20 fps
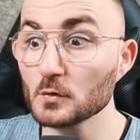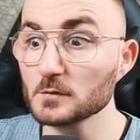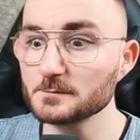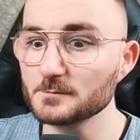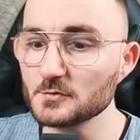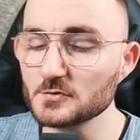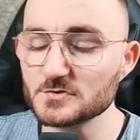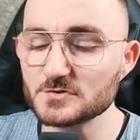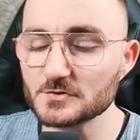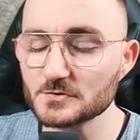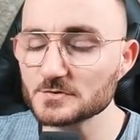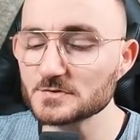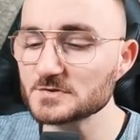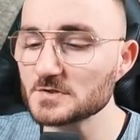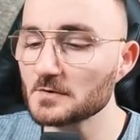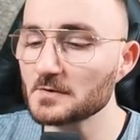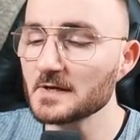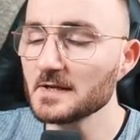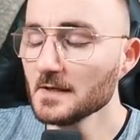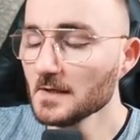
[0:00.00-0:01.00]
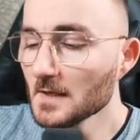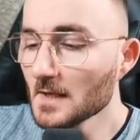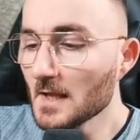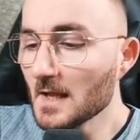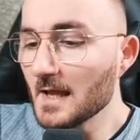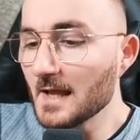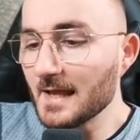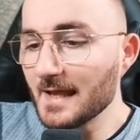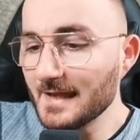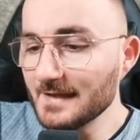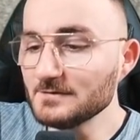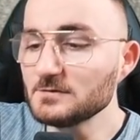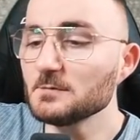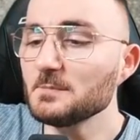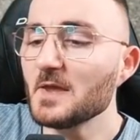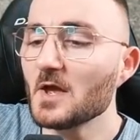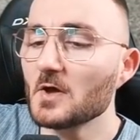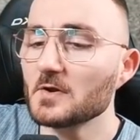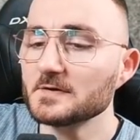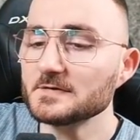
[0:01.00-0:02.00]
boosters, sorry. And to
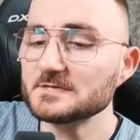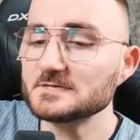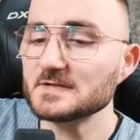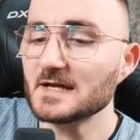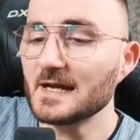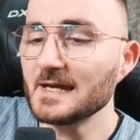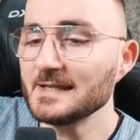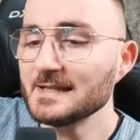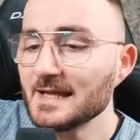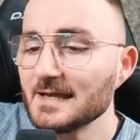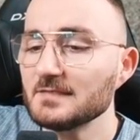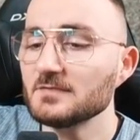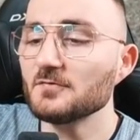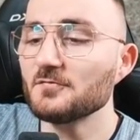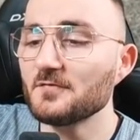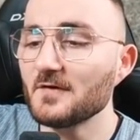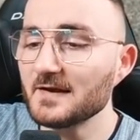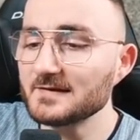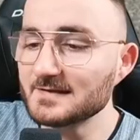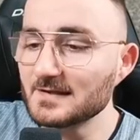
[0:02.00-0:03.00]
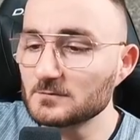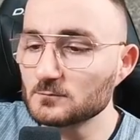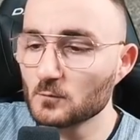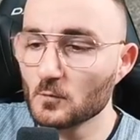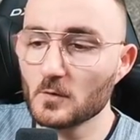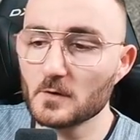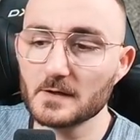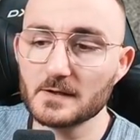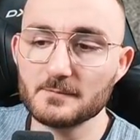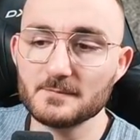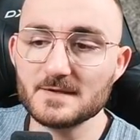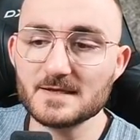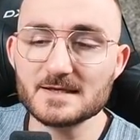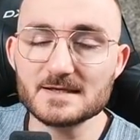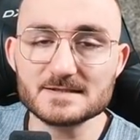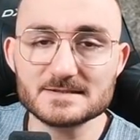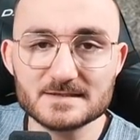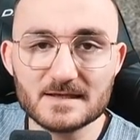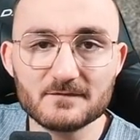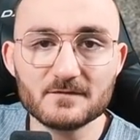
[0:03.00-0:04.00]
be honest, I like the fact that Wargaming
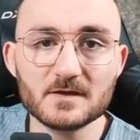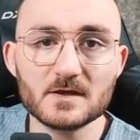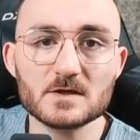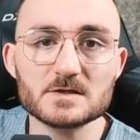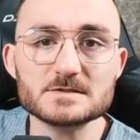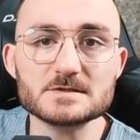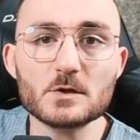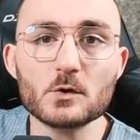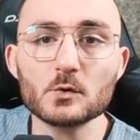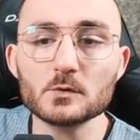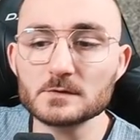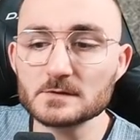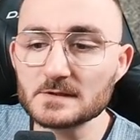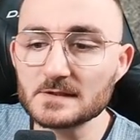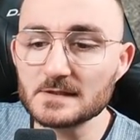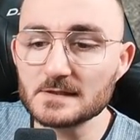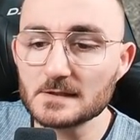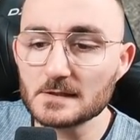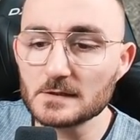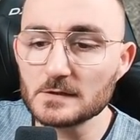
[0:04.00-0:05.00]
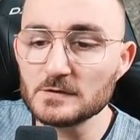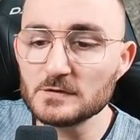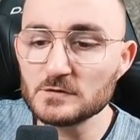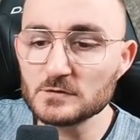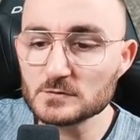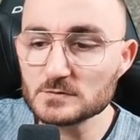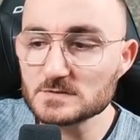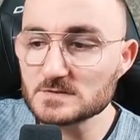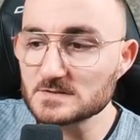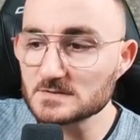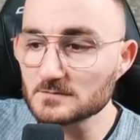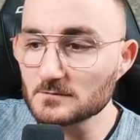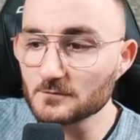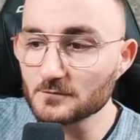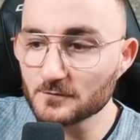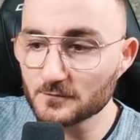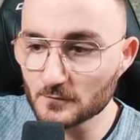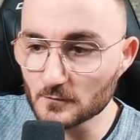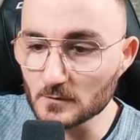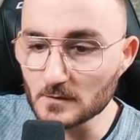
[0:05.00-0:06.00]
is giving us only
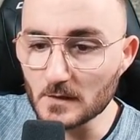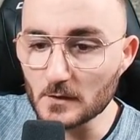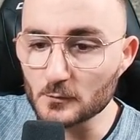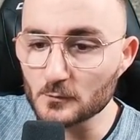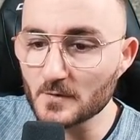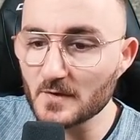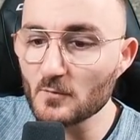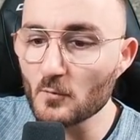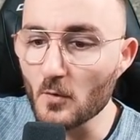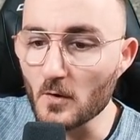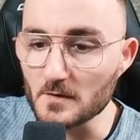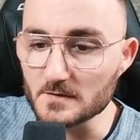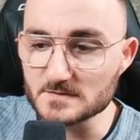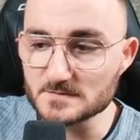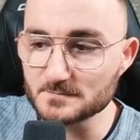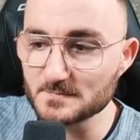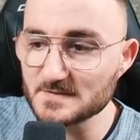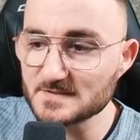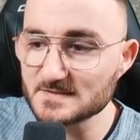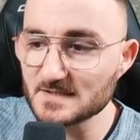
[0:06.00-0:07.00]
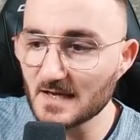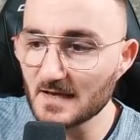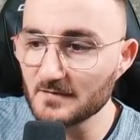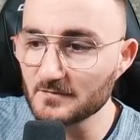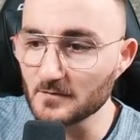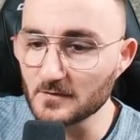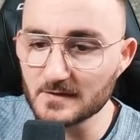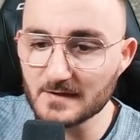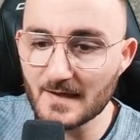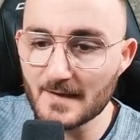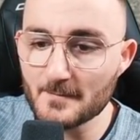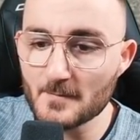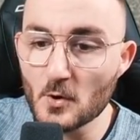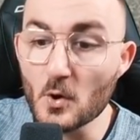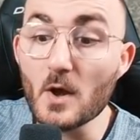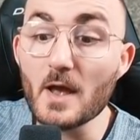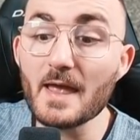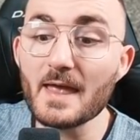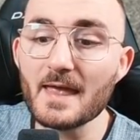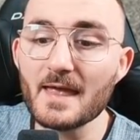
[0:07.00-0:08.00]
useful rewards beside the
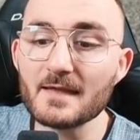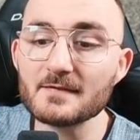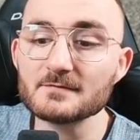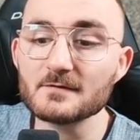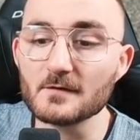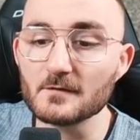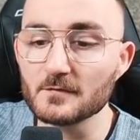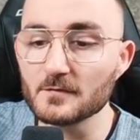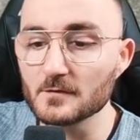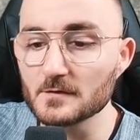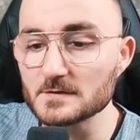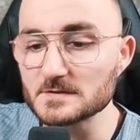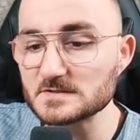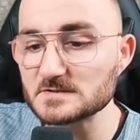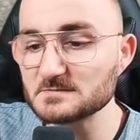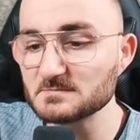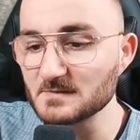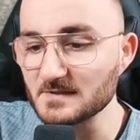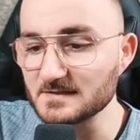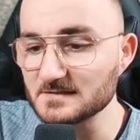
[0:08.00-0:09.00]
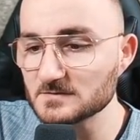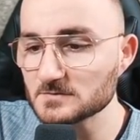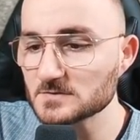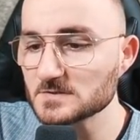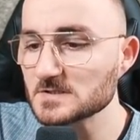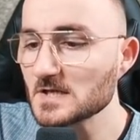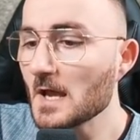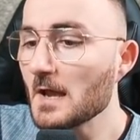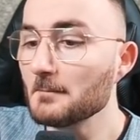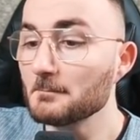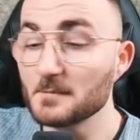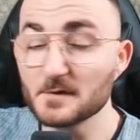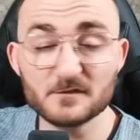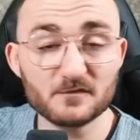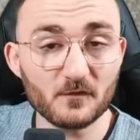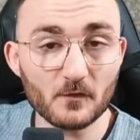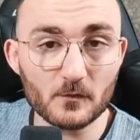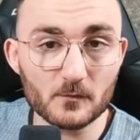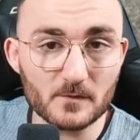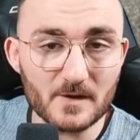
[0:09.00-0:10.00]
camo and the splitters. But
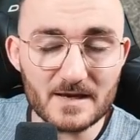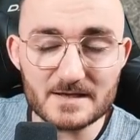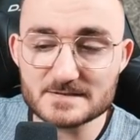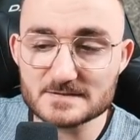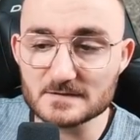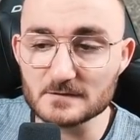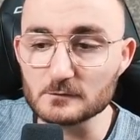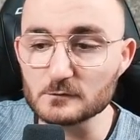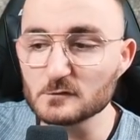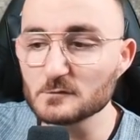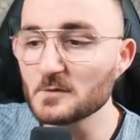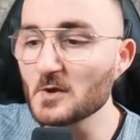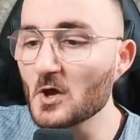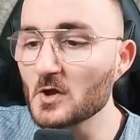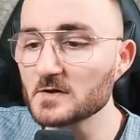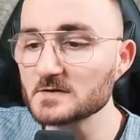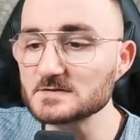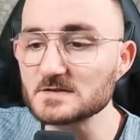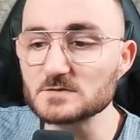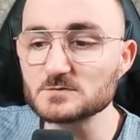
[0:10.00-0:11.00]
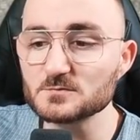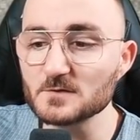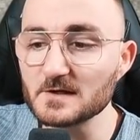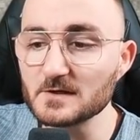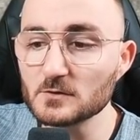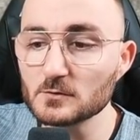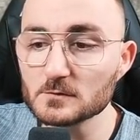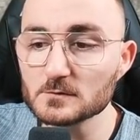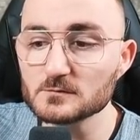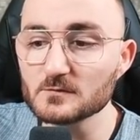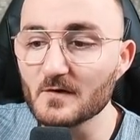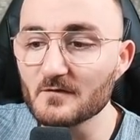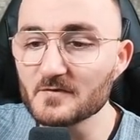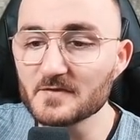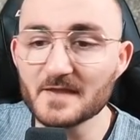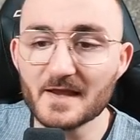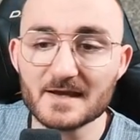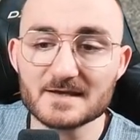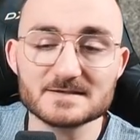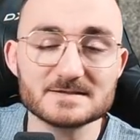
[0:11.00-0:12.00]
for the rest, to be honest, it's pretty cool to have a
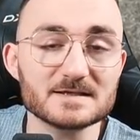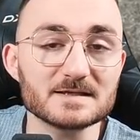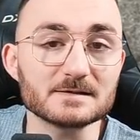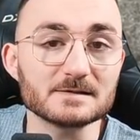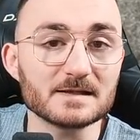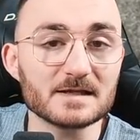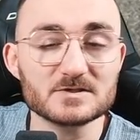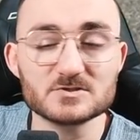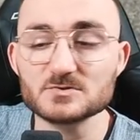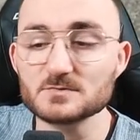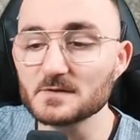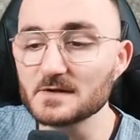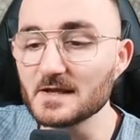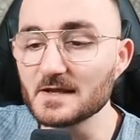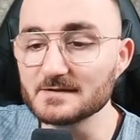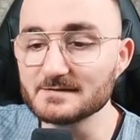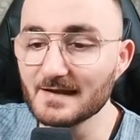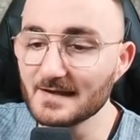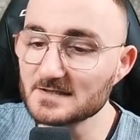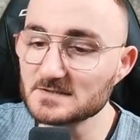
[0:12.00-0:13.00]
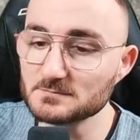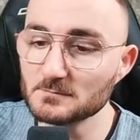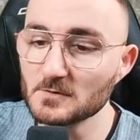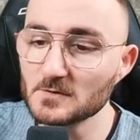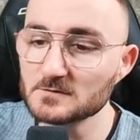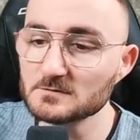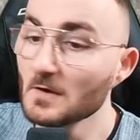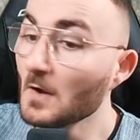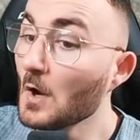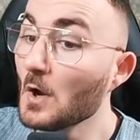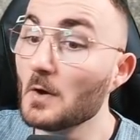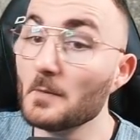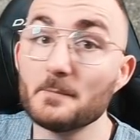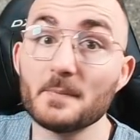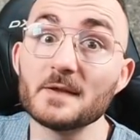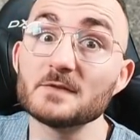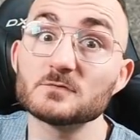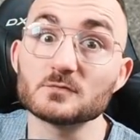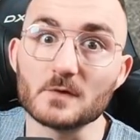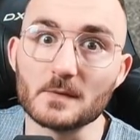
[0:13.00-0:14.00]
nice legendary attachment, a
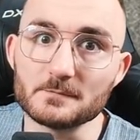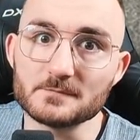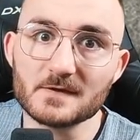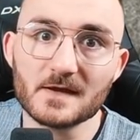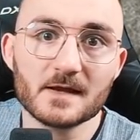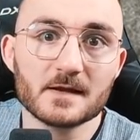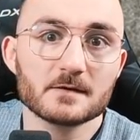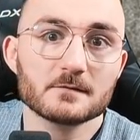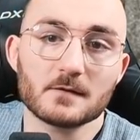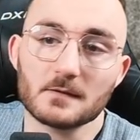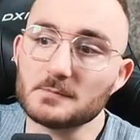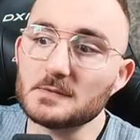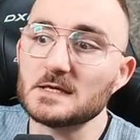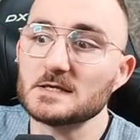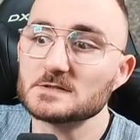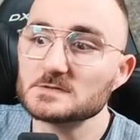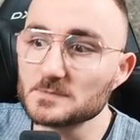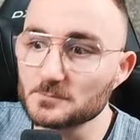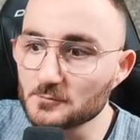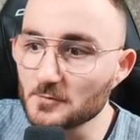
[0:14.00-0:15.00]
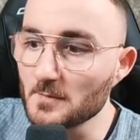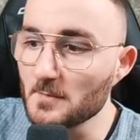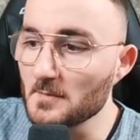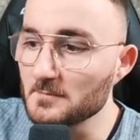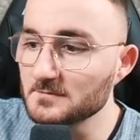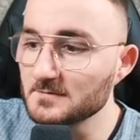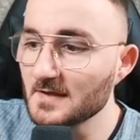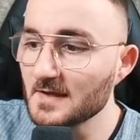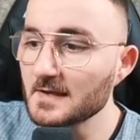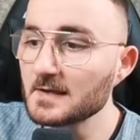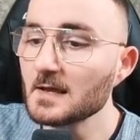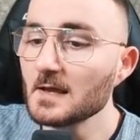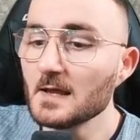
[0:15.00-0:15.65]
Pantoufleee M10, I mean, it's a premium tank,